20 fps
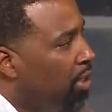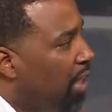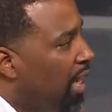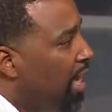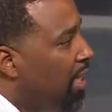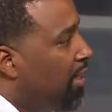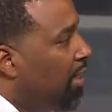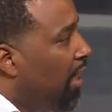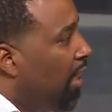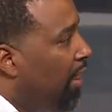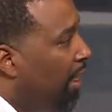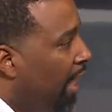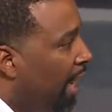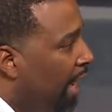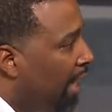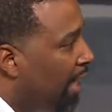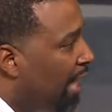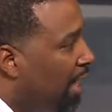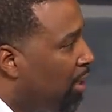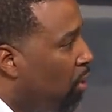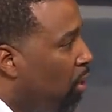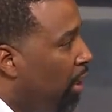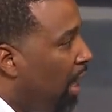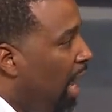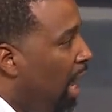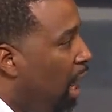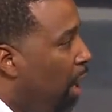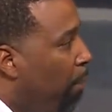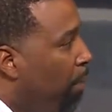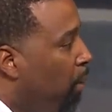is the thing that's going to
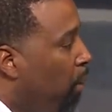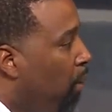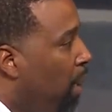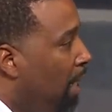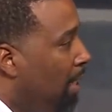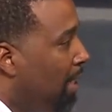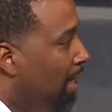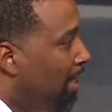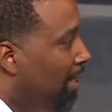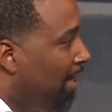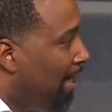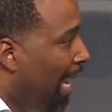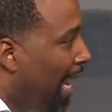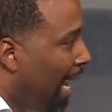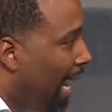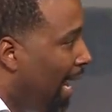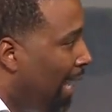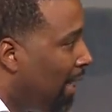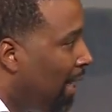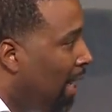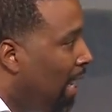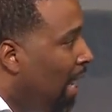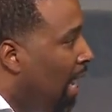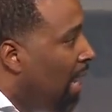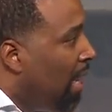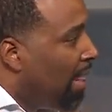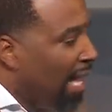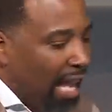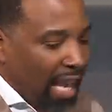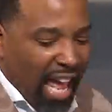help you understand
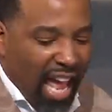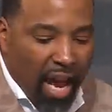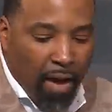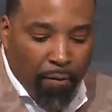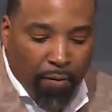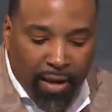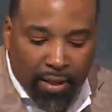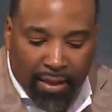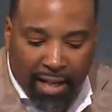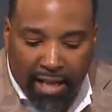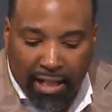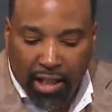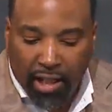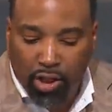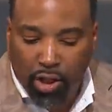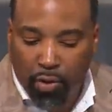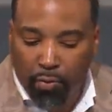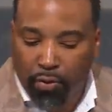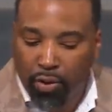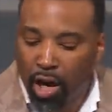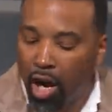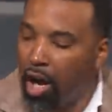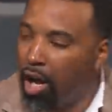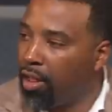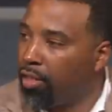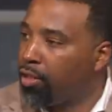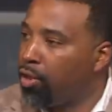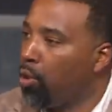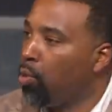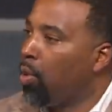that everything that you've
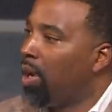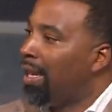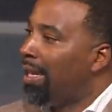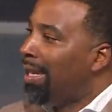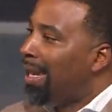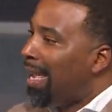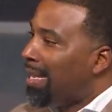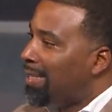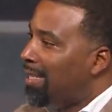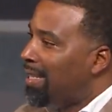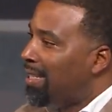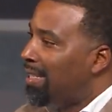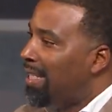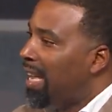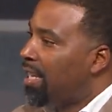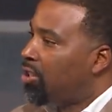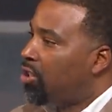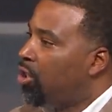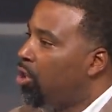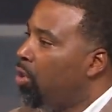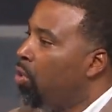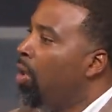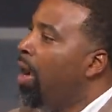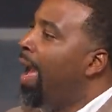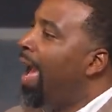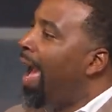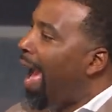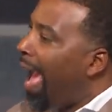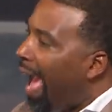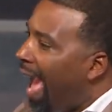gone through were lessons that you
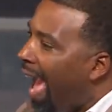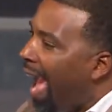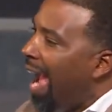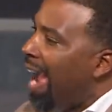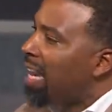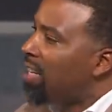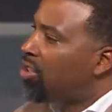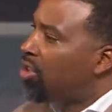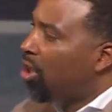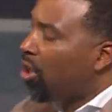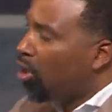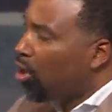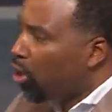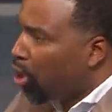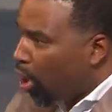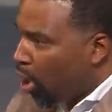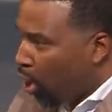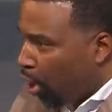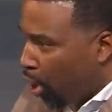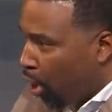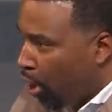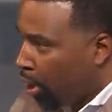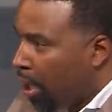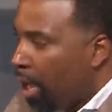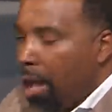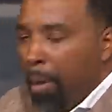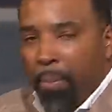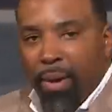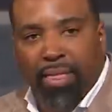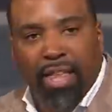had to learn,
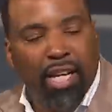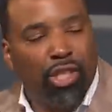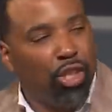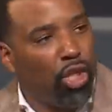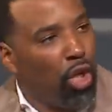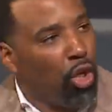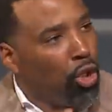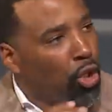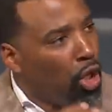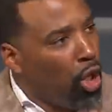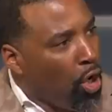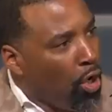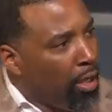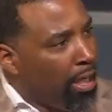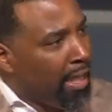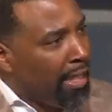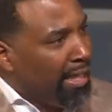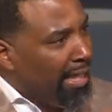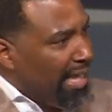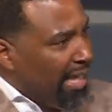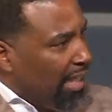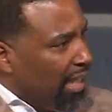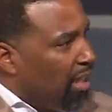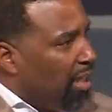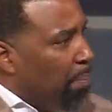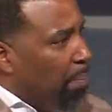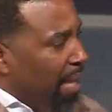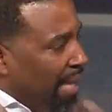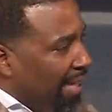but that your learning needed to be